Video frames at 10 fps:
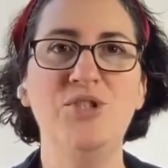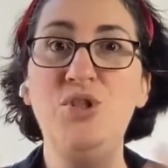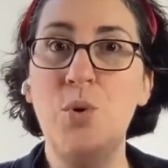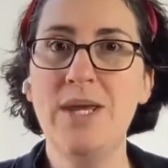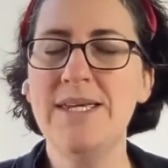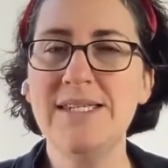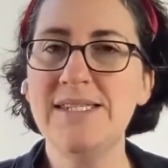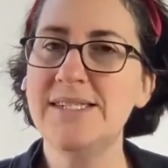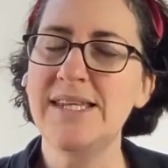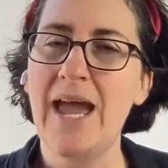
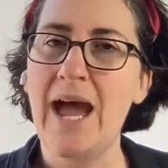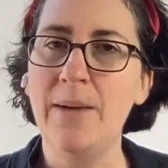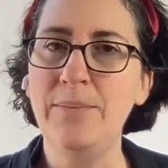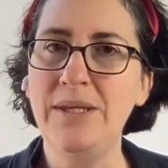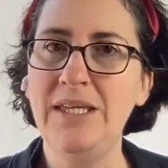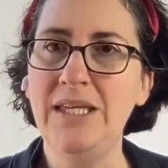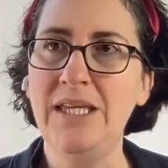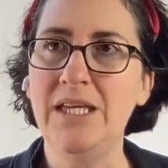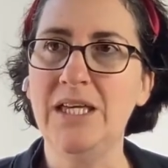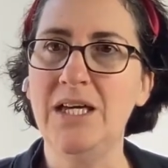joyous,
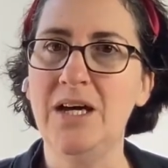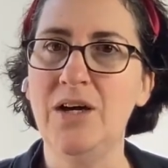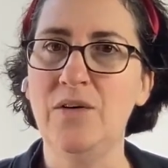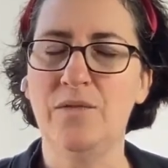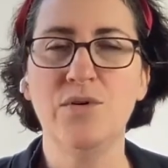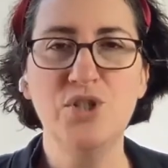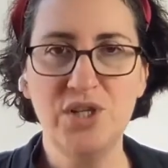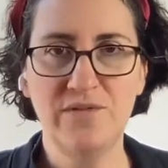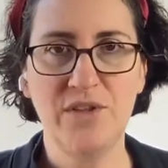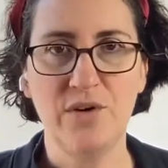happy
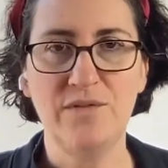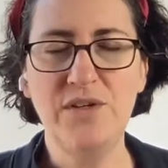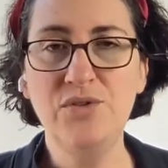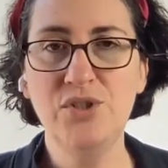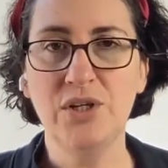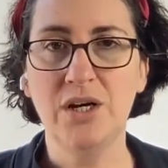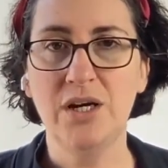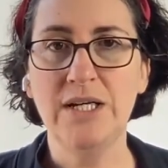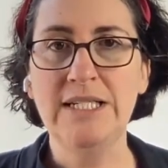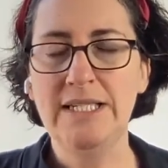version of their
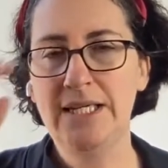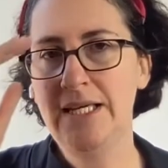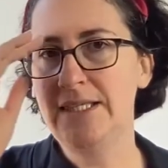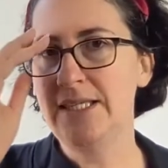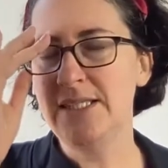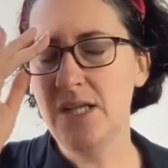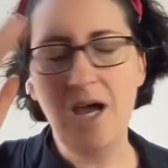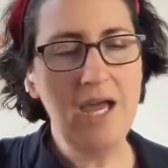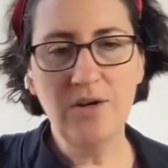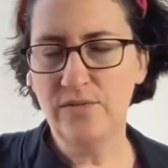future that's
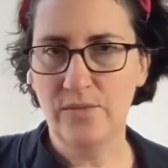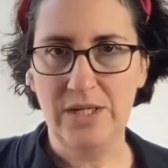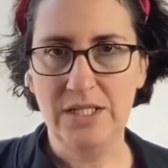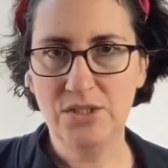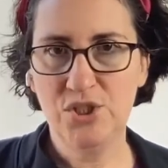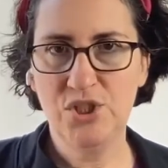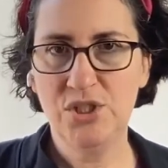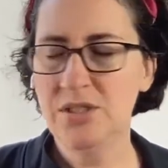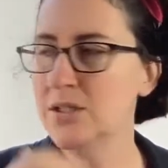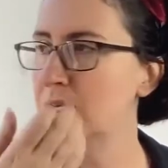not out of
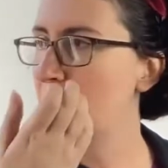reach,